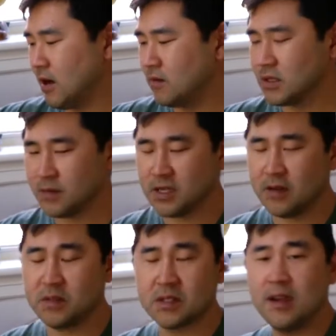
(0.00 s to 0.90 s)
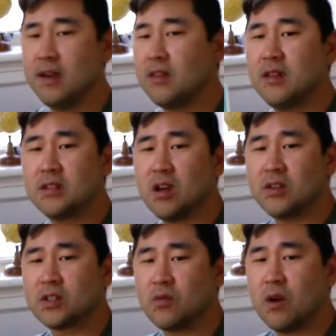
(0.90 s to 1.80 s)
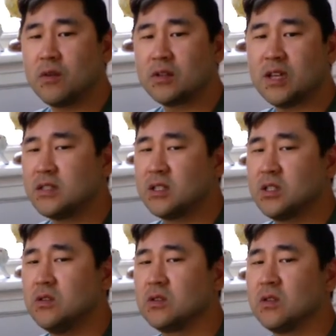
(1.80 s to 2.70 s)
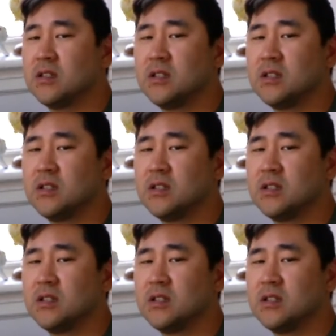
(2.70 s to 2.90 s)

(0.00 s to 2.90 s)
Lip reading: Sometimes this also represents a Two of Swords.